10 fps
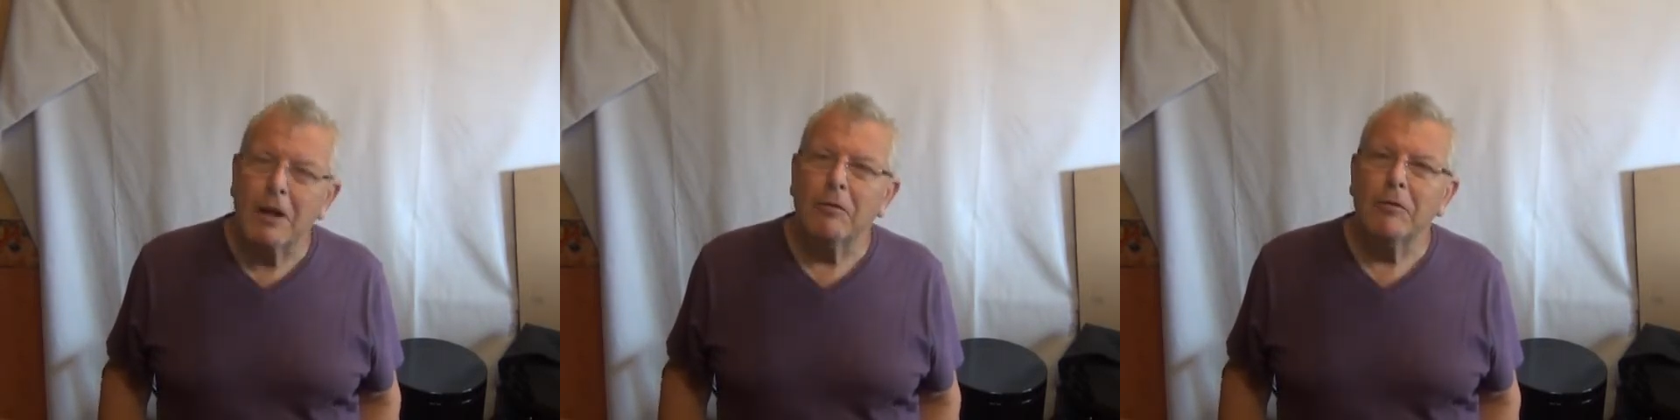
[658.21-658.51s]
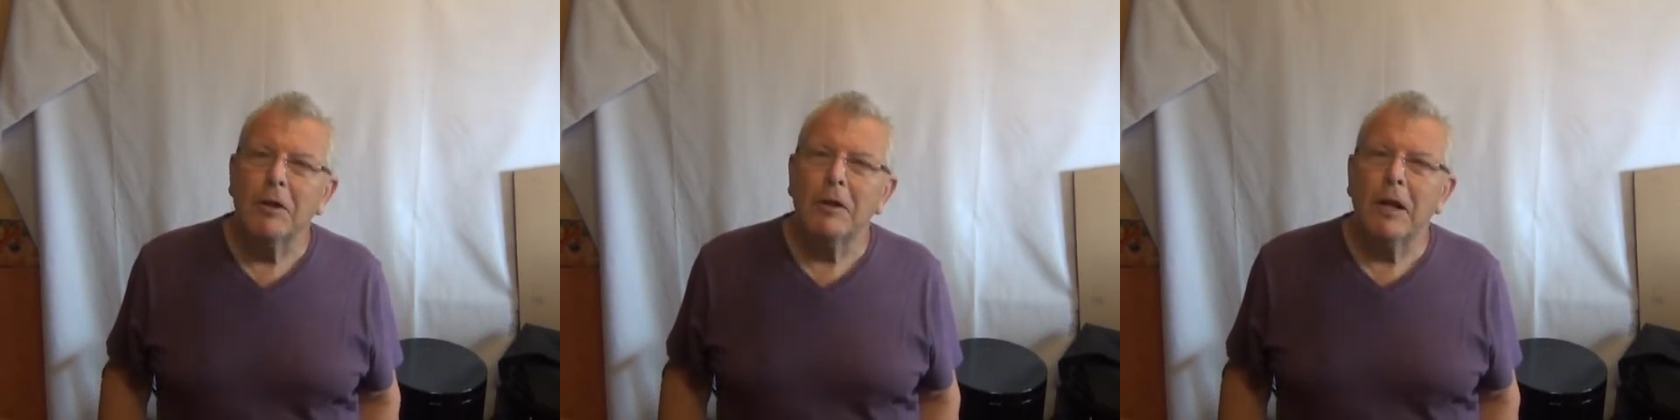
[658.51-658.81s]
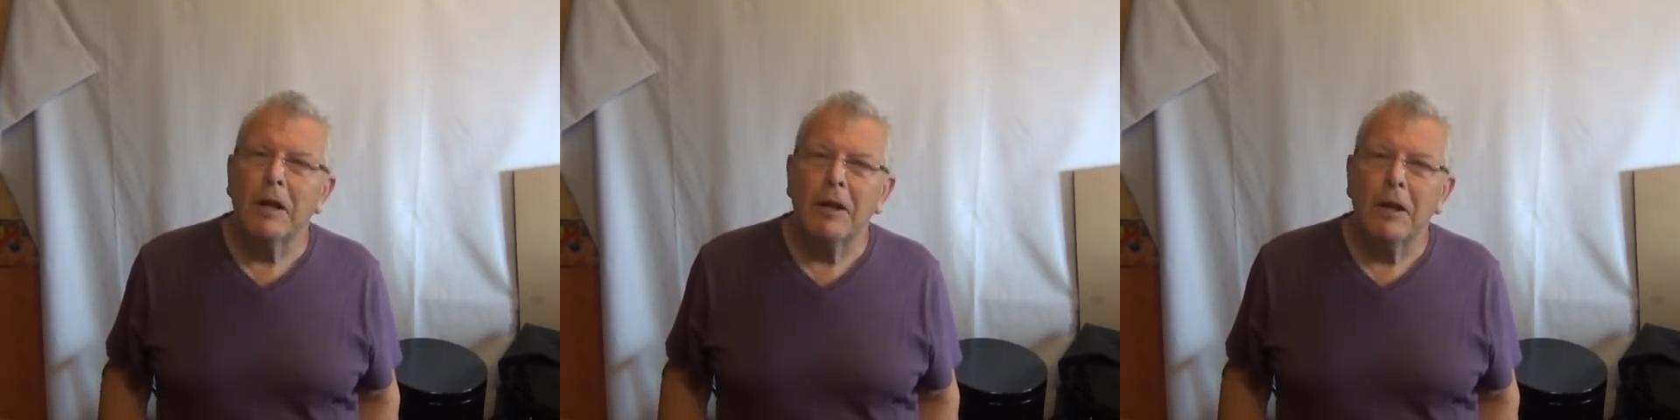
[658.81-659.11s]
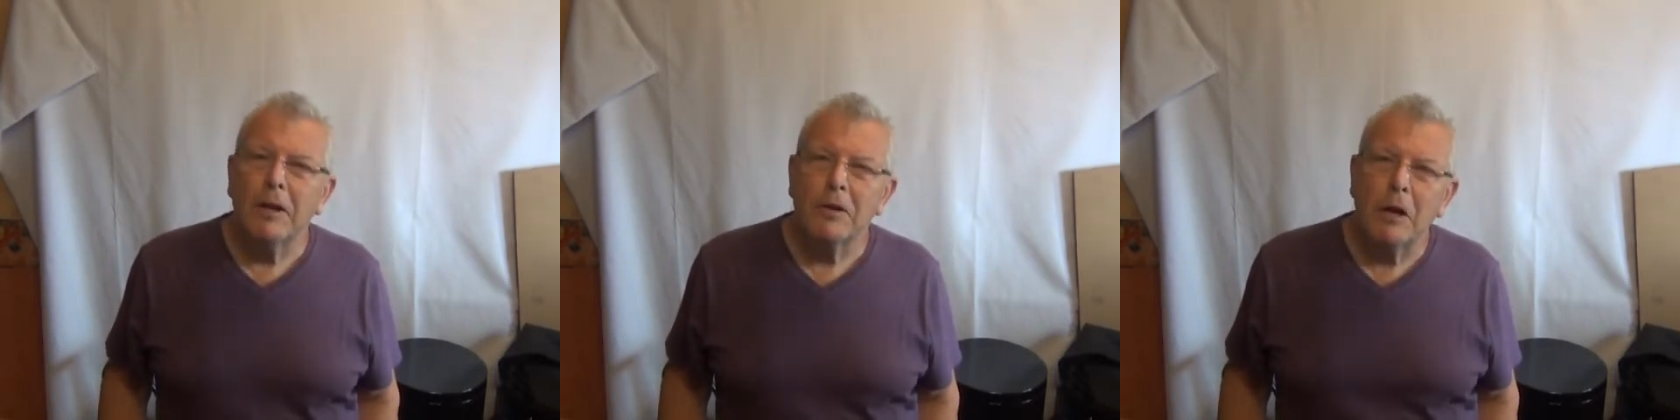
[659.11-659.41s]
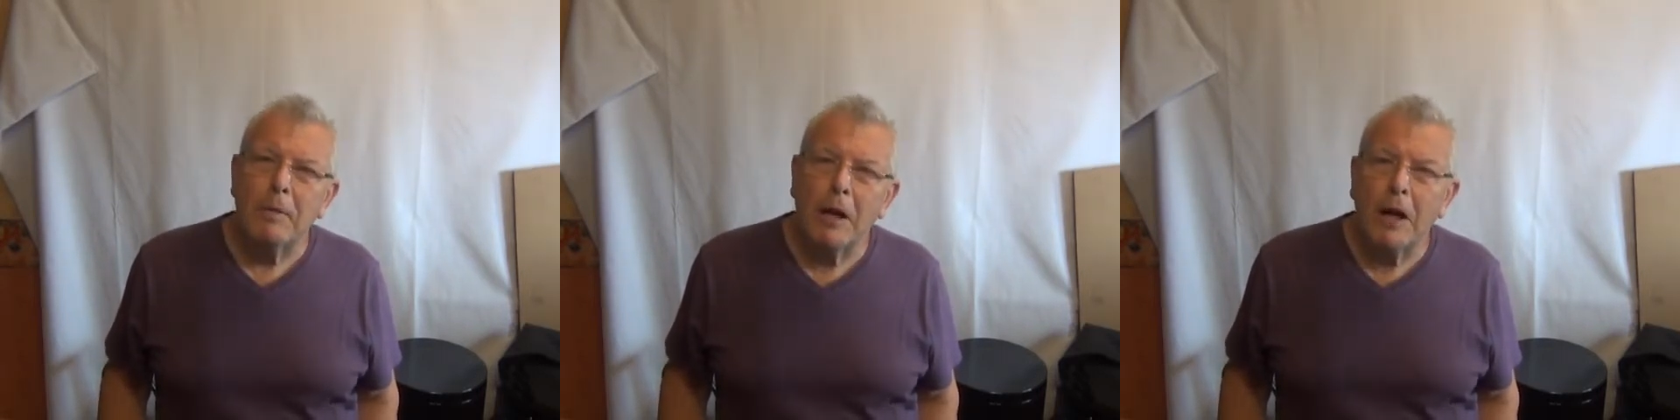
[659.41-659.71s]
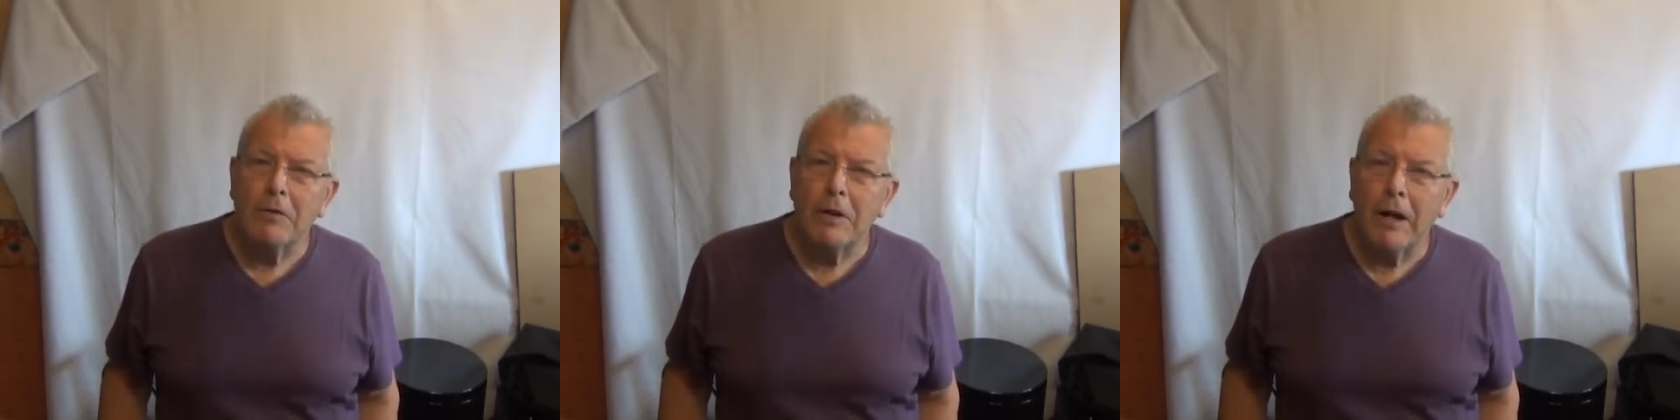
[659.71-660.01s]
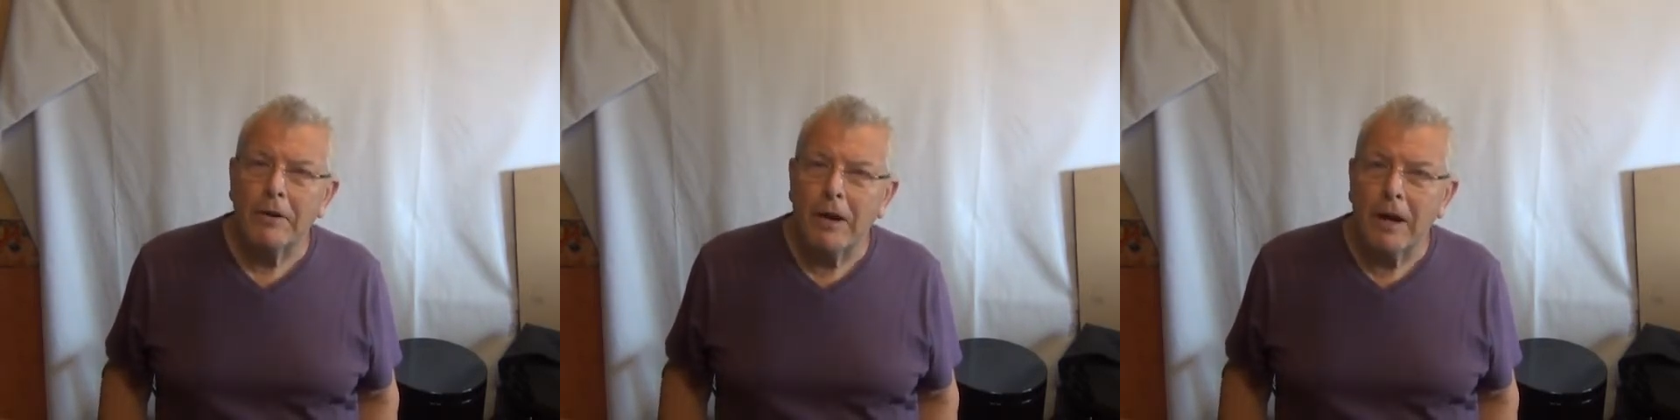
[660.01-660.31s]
often, and there's got to be a lifestyle